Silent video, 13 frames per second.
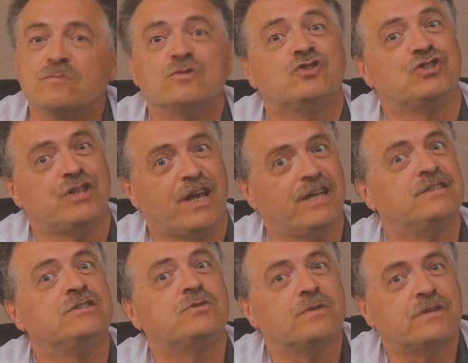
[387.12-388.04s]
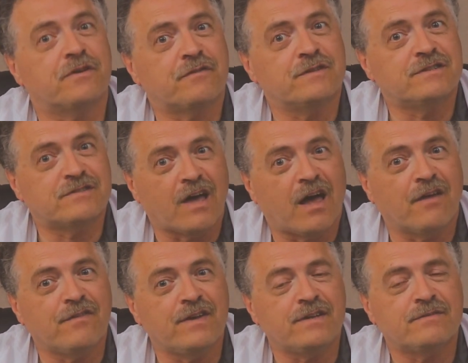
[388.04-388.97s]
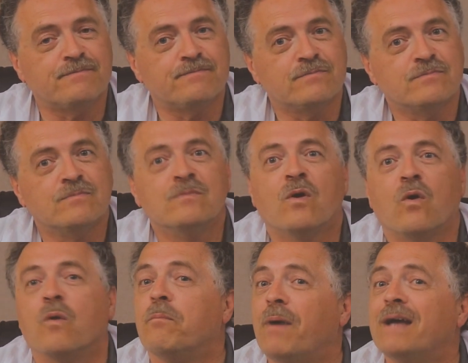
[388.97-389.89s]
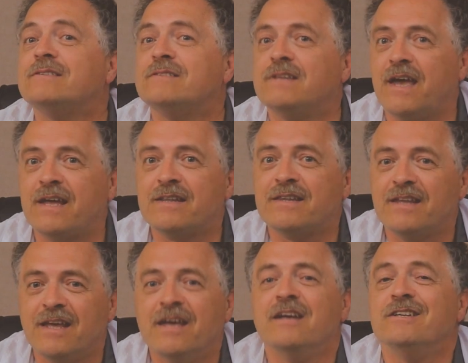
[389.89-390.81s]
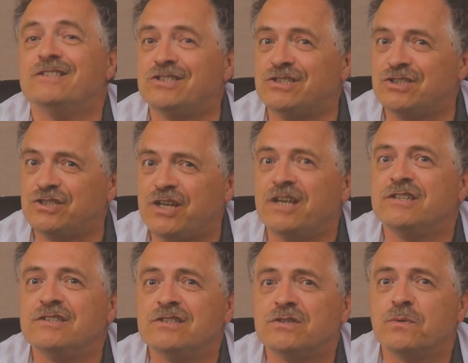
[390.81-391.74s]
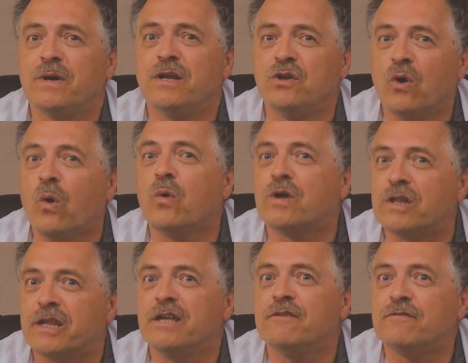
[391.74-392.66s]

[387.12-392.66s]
changing to a different solvent, or best yet, changing to a no clean